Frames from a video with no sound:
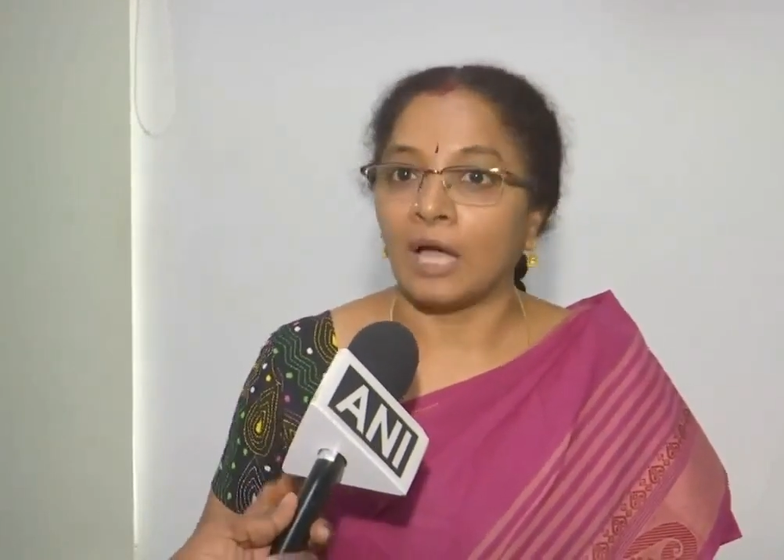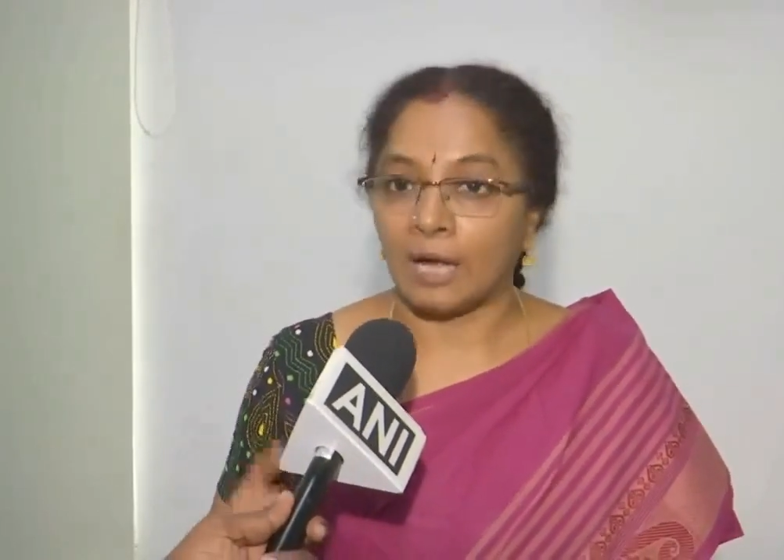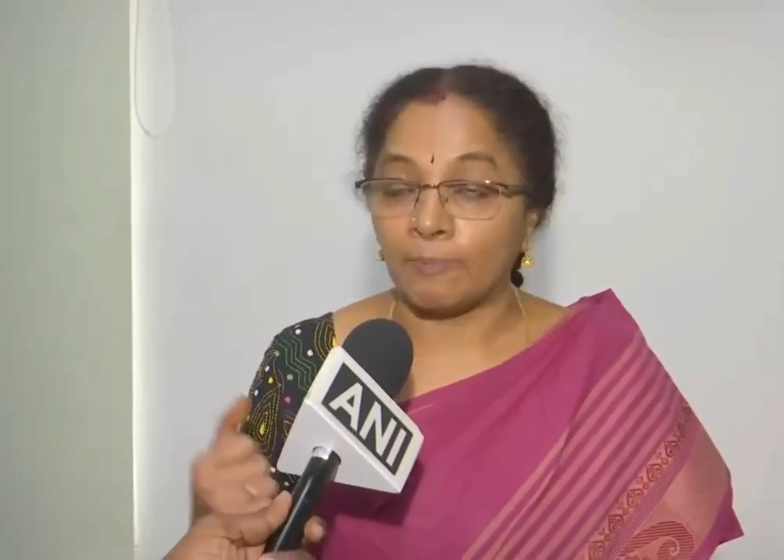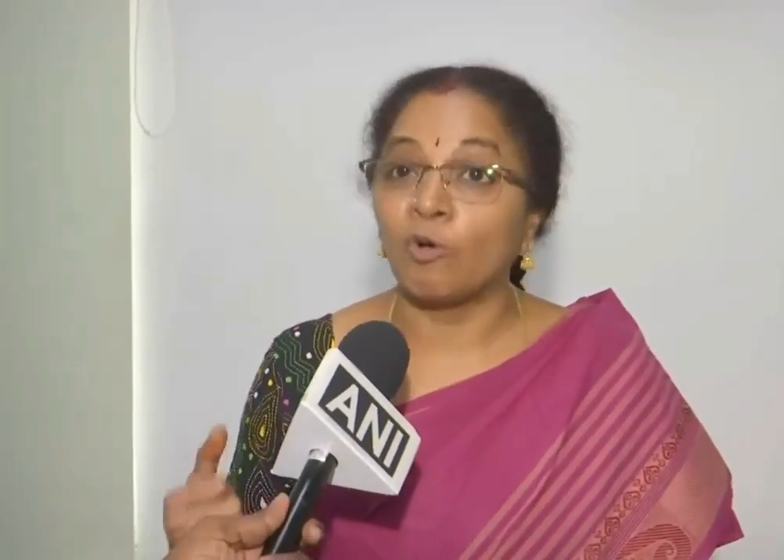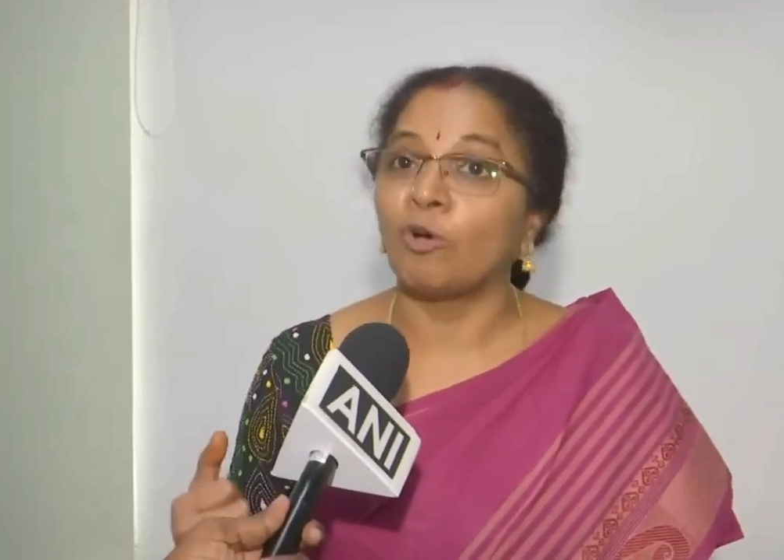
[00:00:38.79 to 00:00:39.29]

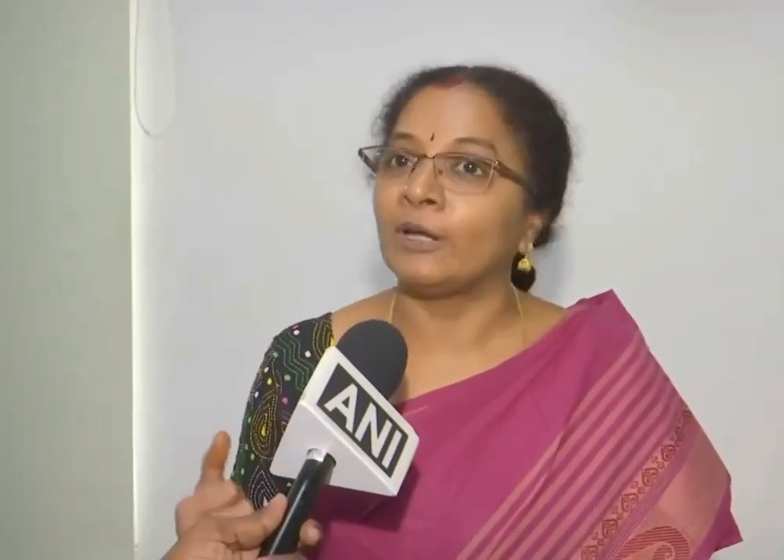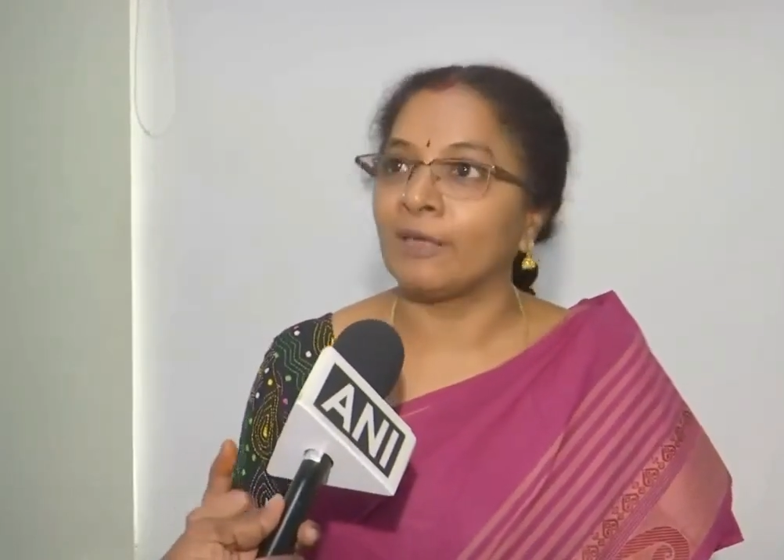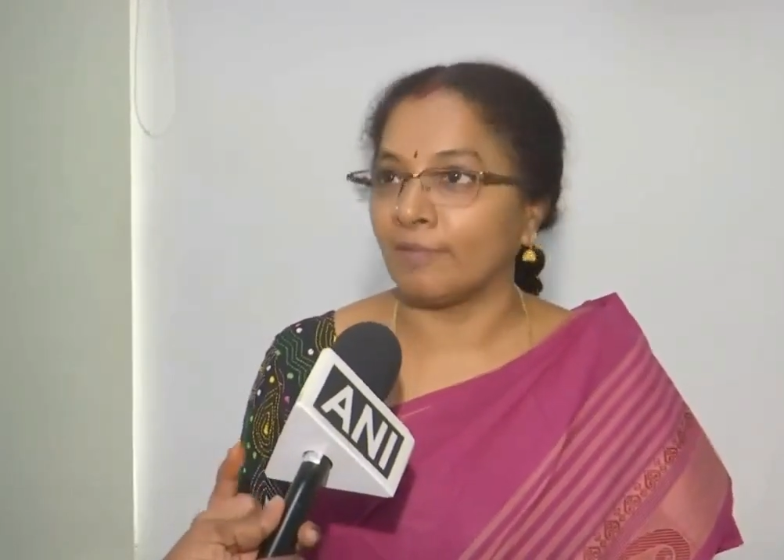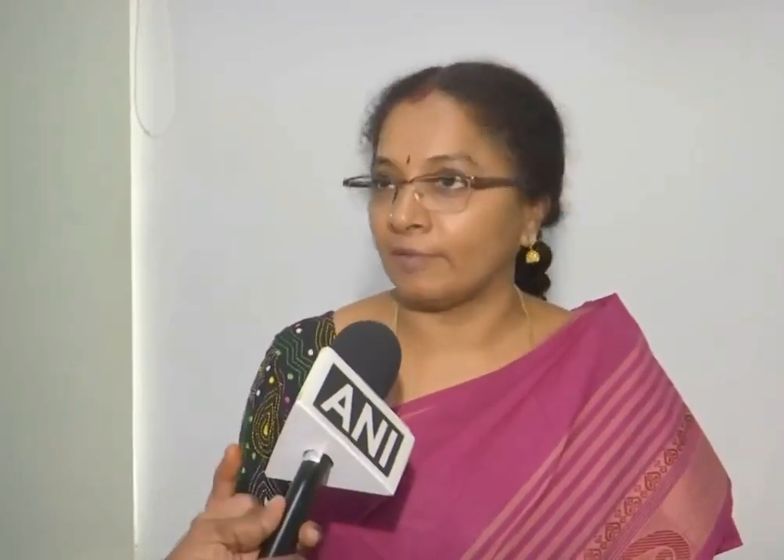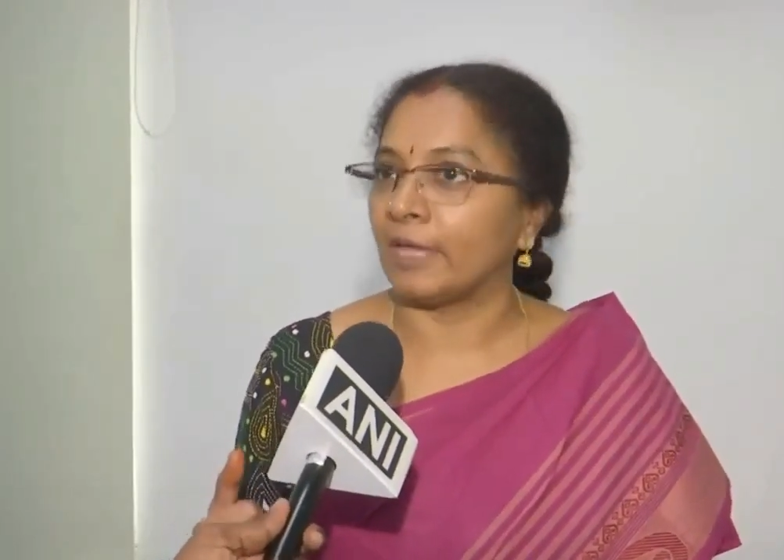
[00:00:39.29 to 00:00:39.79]

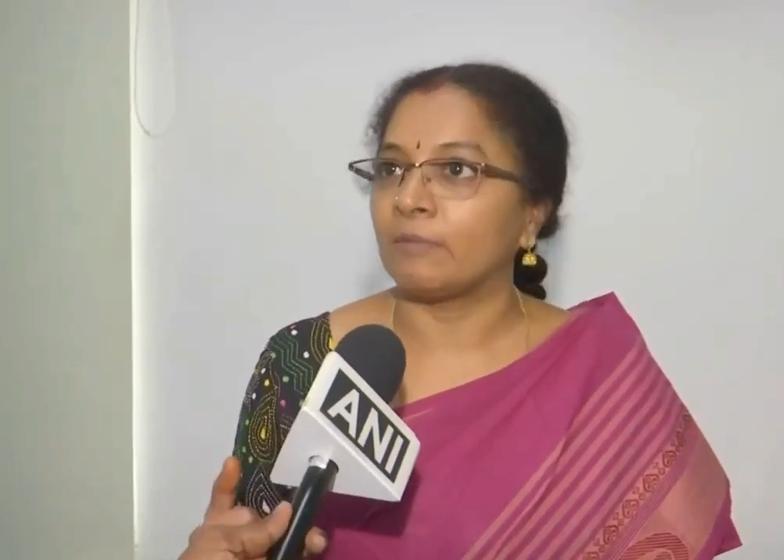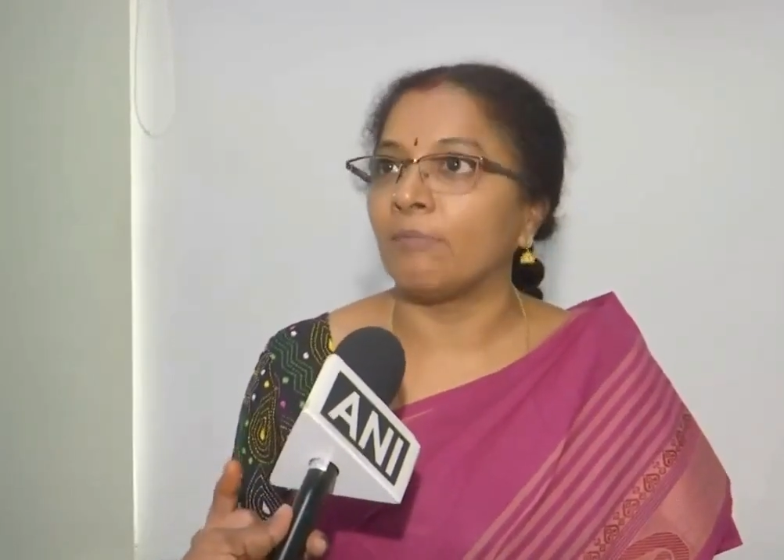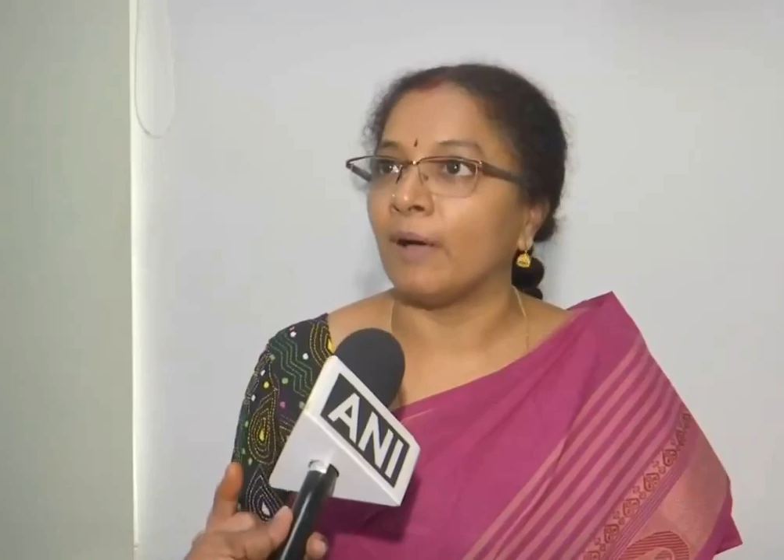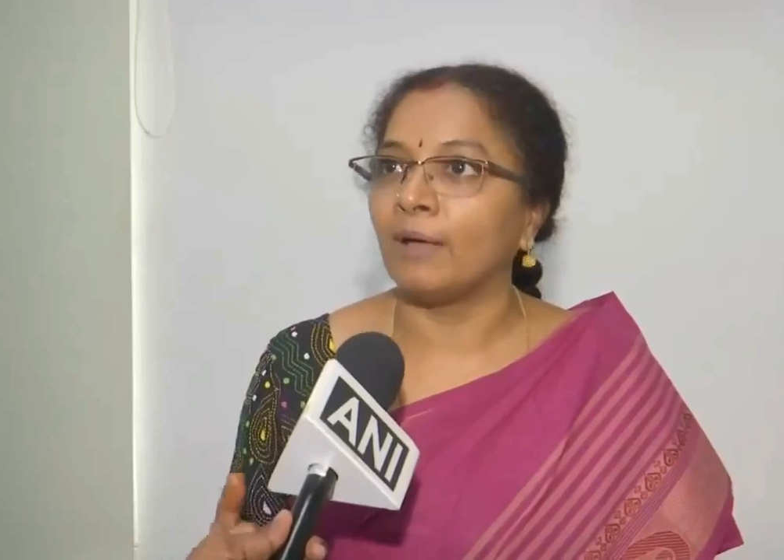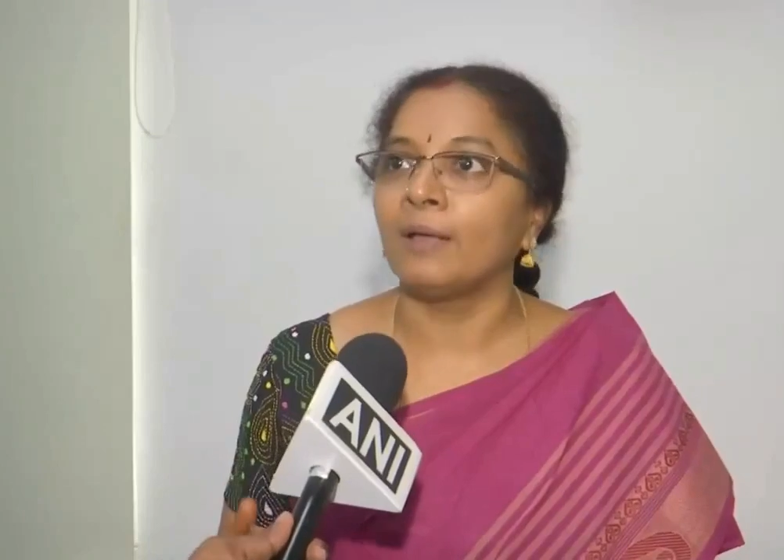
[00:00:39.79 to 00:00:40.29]
upholding the
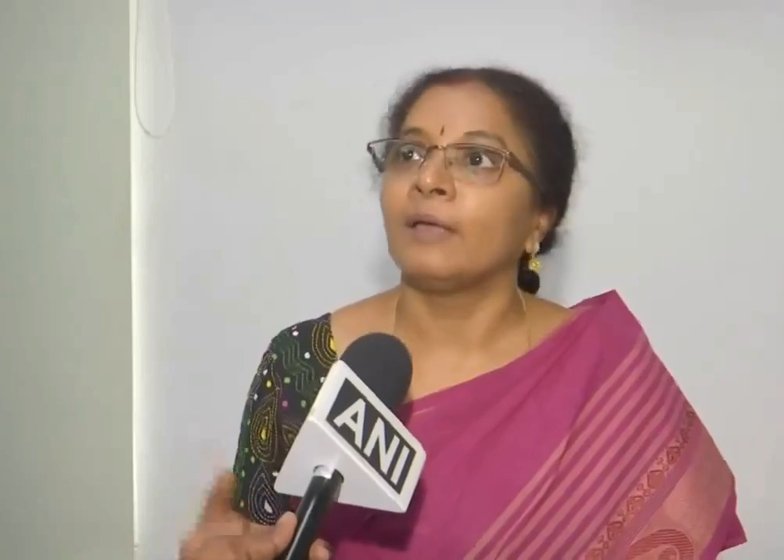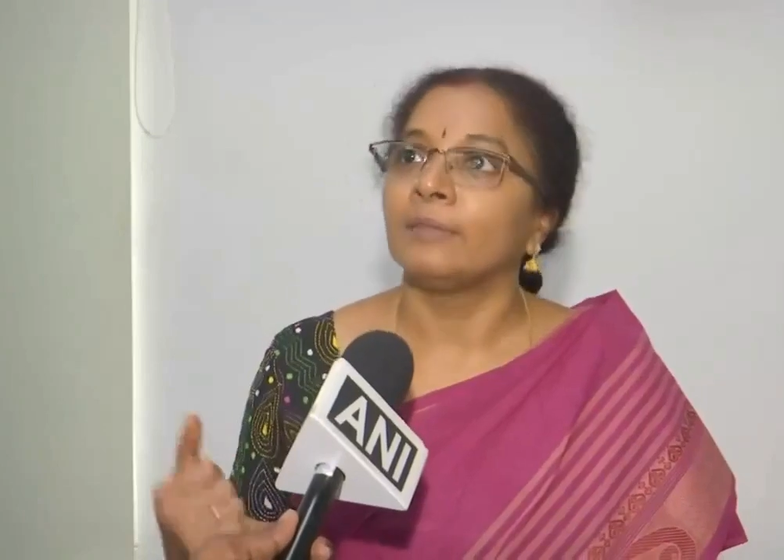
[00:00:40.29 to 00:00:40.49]
dharma